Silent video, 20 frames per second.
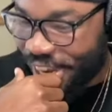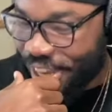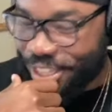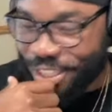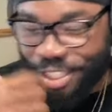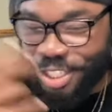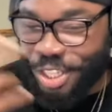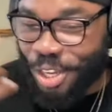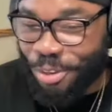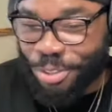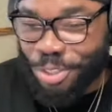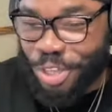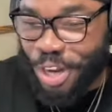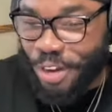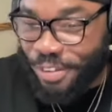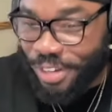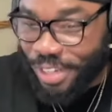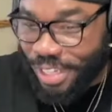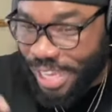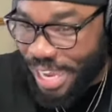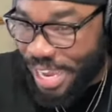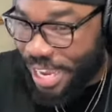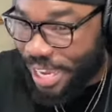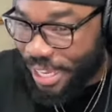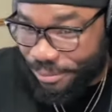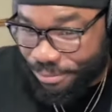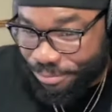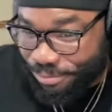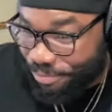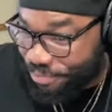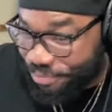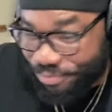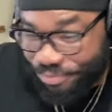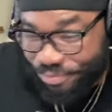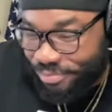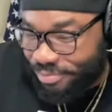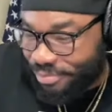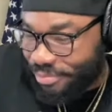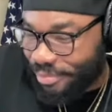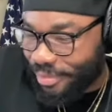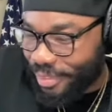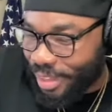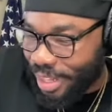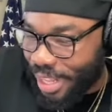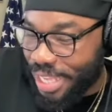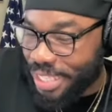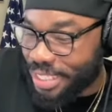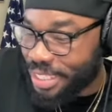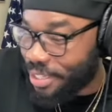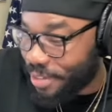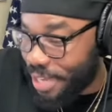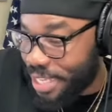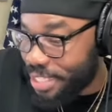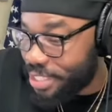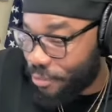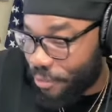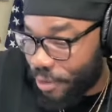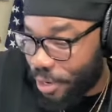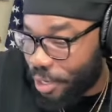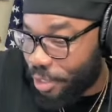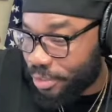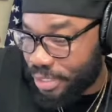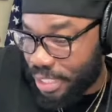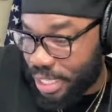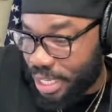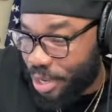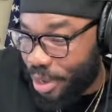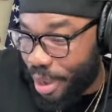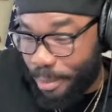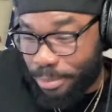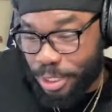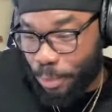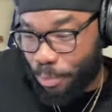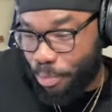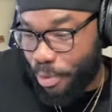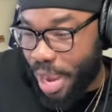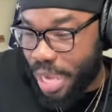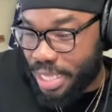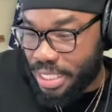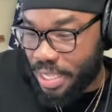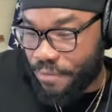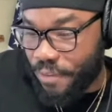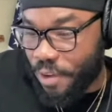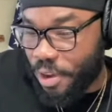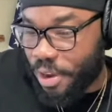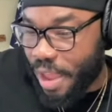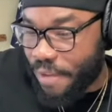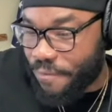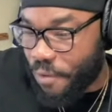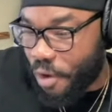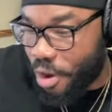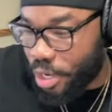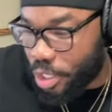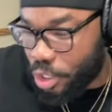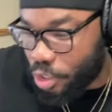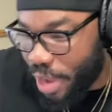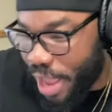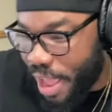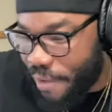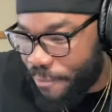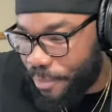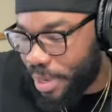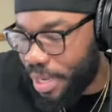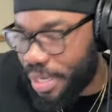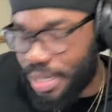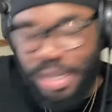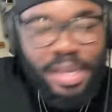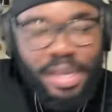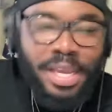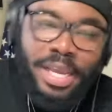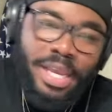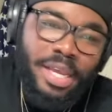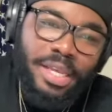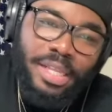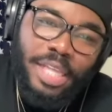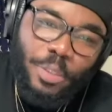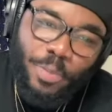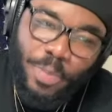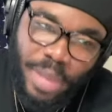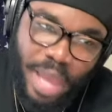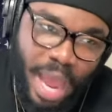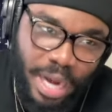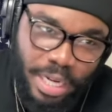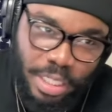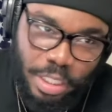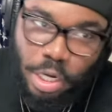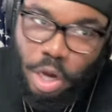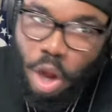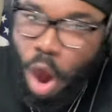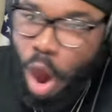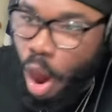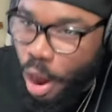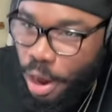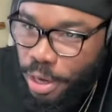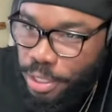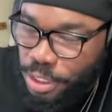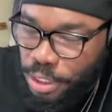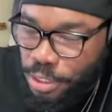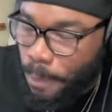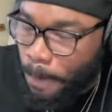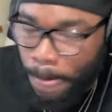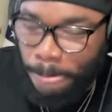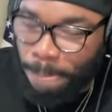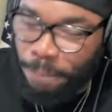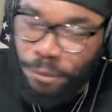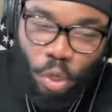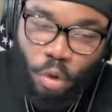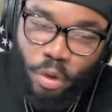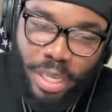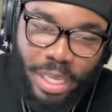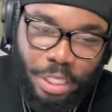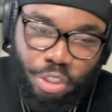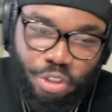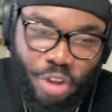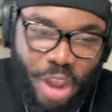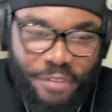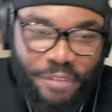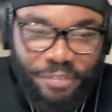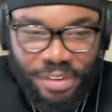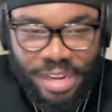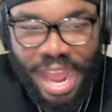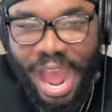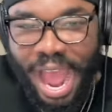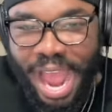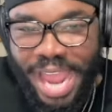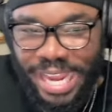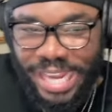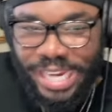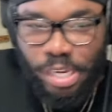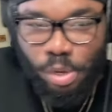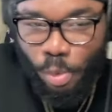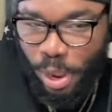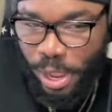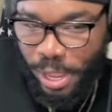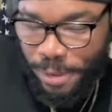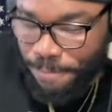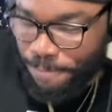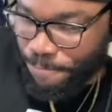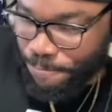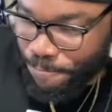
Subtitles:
So Trevor Keegan is the real deal. I'm surprised he fell that far in the draft, but let's be honest. Guards don't get drafted high anyway.